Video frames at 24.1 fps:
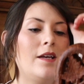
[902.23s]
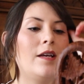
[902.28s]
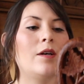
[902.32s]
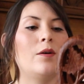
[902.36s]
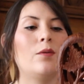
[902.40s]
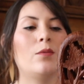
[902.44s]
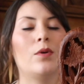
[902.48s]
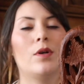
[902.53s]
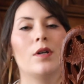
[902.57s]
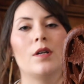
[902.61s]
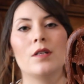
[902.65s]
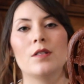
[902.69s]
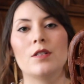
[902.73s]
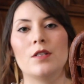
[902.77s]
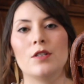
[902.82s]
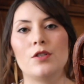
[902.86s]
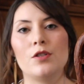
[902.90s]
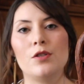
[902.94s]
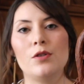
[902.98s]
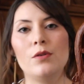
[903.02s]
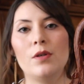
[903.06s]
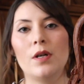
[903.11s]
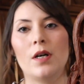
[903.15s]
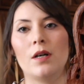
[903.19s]
It was
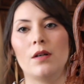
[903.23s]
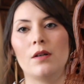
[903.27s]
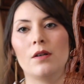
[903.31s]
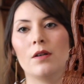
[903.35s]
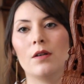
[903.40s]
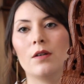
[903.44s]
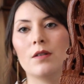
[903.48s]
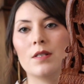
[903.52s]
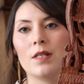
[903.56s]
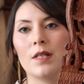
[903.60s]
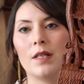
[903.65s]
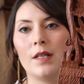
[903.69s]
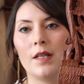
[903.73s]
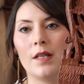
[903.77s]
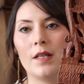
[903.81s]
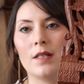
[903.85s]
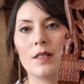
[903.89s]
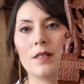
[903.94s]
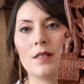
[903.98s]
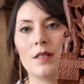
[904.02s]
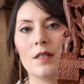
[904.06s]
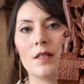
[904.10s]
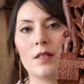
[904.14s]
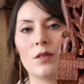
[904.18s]
$2, and it
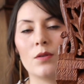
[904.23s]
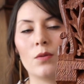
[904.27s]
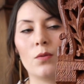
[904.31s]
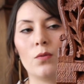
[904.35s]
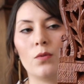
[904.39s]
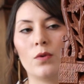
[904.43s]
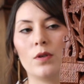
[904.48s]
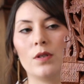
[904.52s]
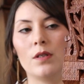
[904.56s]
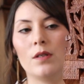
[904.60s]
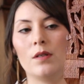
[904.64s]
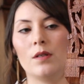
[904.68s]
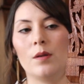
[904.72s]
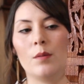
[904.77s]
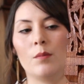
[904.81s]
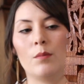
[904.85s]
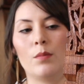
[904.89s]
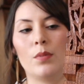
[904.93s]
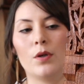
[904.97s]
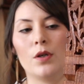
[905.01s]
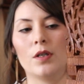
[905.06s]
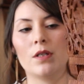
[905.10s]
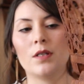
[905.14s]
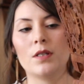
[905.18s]
is this wooden
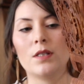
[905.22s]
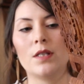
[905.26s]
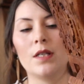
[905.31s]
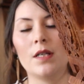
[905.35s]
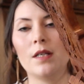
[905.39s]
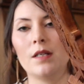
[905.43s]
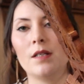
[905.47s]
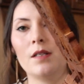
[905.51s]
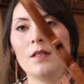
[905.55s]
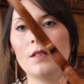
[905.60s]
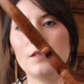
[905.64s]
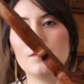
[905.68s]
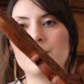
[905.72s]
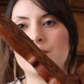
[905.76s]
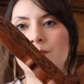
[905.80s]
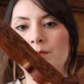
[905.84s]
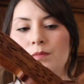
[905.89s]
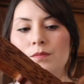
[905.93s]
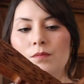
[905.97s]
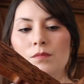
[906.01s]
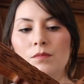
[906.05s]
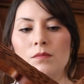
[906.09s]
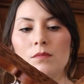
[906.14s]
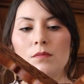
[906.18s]
book stand.
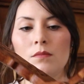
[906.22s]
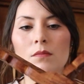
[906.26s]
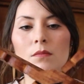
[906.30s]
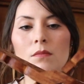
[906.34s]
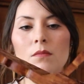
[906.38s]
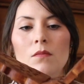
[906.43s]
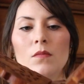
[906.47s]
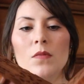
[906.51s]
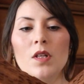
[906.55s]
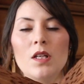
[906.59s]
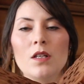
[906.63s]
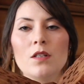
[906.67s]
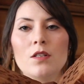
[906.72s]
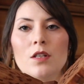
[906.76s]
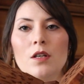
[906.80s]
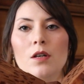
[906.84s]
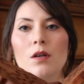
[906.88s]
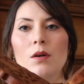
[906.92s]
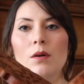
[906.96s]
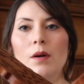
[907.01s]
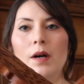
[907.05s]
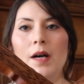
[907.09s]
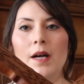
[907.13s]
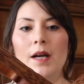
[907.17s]

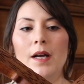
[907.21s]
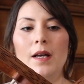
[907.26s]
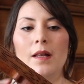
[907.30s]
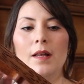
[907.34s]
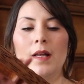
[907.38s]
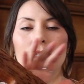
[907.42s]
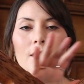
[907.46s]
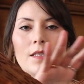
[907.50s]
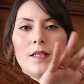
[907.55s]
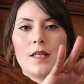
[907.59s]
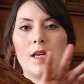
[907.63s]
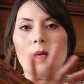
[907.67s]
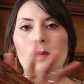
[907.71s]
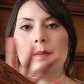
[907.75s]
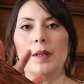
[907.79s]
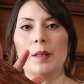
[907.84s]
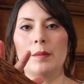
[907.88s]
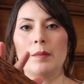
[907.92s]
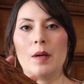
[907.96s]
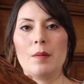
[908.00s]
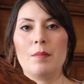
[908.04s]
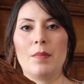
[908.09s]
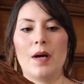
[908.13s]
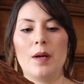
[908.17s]
So I like to keep like
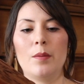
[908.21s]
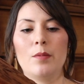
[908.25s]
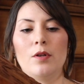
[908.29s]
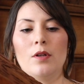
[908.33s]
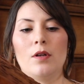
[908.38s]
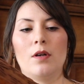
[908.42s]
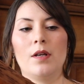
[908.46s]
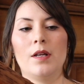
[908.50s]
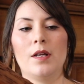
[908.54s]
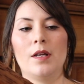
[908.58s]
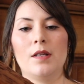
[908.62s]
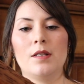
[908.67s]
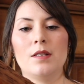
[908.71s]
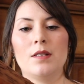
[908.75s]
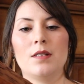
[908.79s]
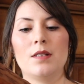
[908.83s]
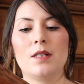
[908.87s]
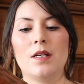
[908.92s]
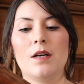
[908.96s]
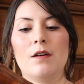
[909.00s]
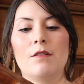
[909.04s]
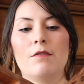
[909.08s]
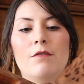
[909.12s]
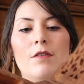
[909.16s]
my Bible on it and
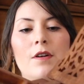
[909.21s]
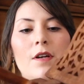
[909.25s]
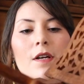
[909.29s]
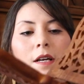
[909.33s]
stuff.